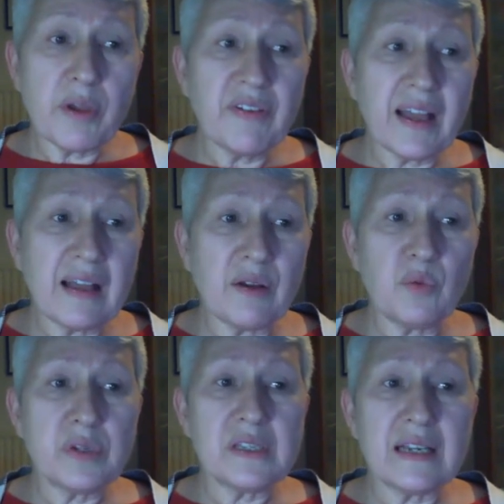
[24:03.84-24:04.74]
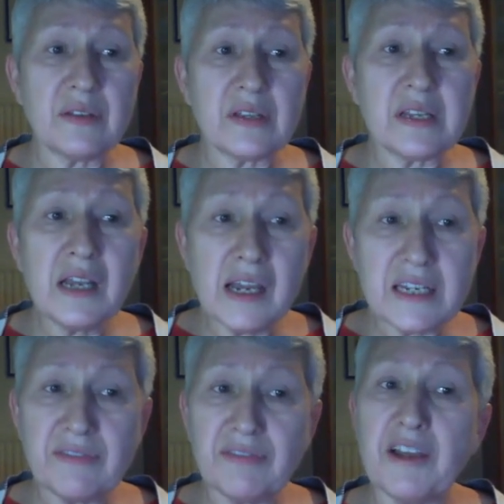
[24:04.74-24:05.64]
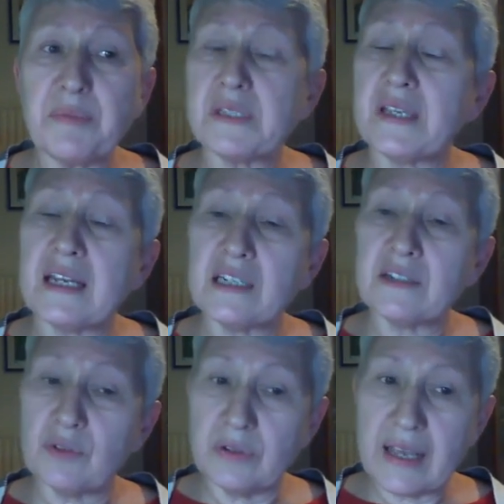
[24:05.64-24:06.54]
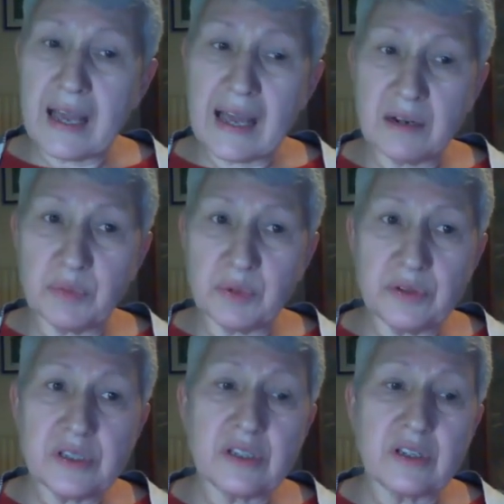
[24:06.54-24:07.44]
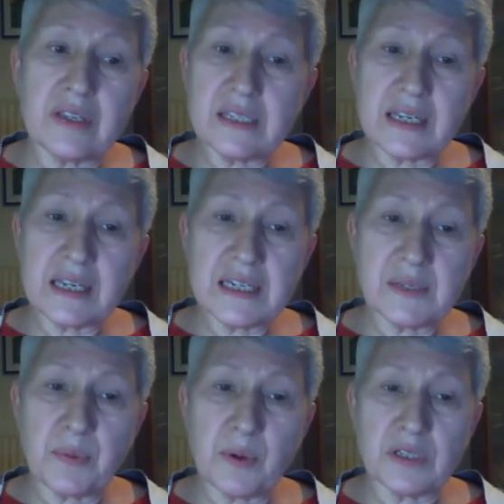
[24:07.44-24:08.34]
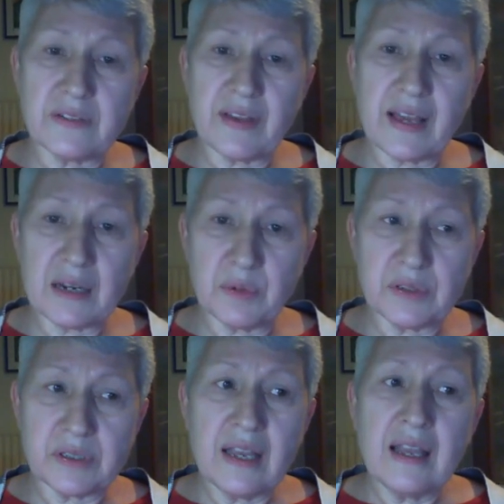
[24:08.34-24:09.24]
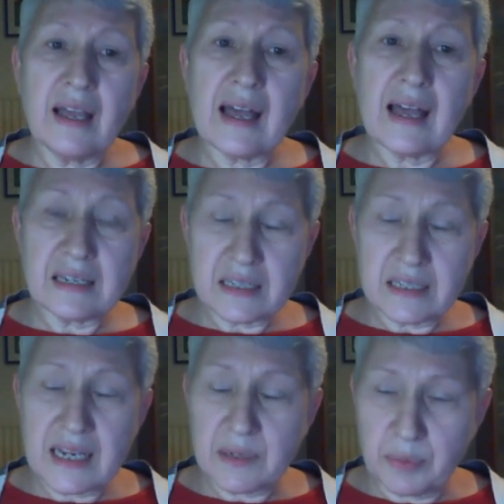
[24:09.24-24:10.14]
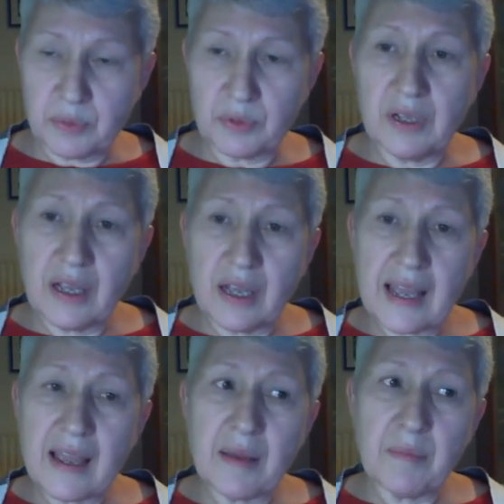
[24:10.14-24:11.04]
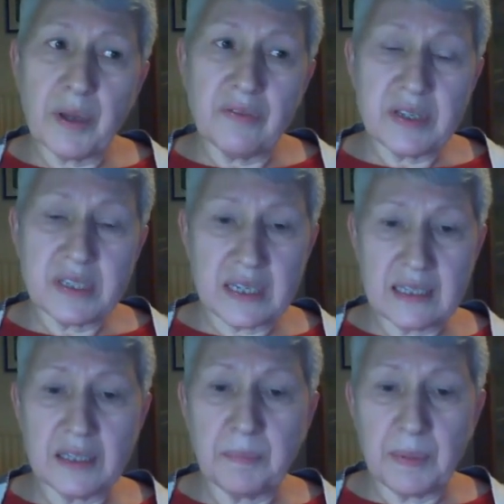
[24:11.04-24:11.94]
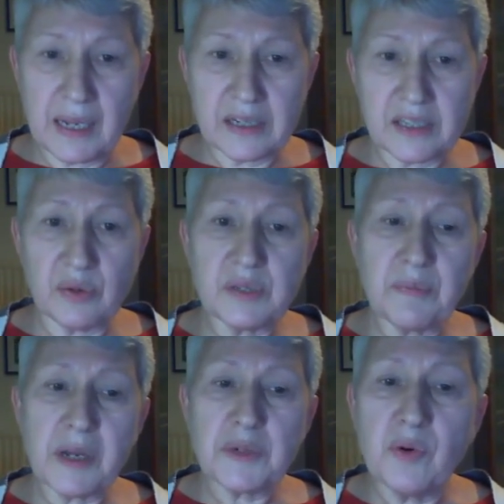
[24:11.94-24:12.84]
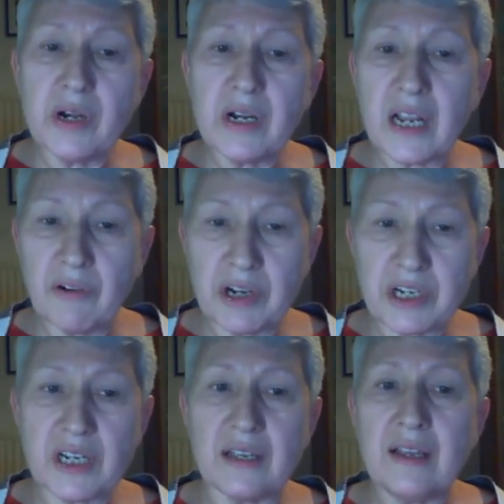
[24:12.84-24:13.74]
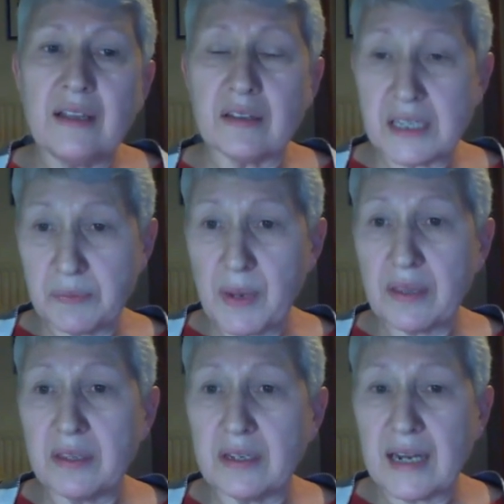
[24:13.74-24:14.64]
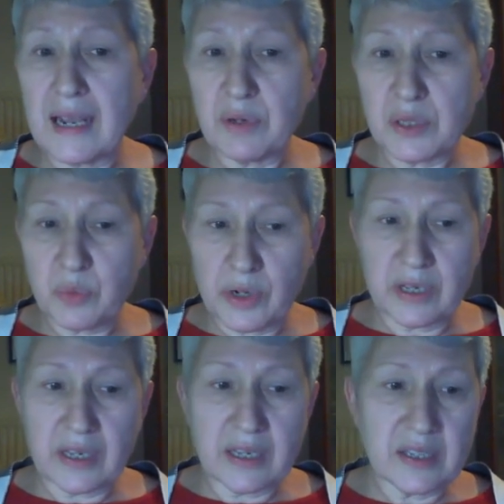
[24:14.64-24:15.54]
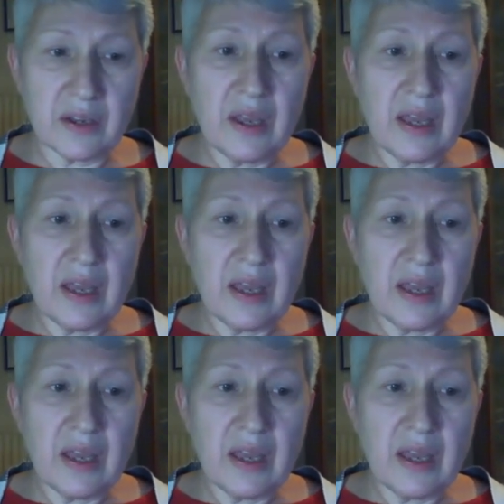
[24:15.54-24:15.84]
found was that 95% of all the animals, these skin test positive animals, had detectable M. bovis in the blood. So it's much more encouraging that this method now is working. So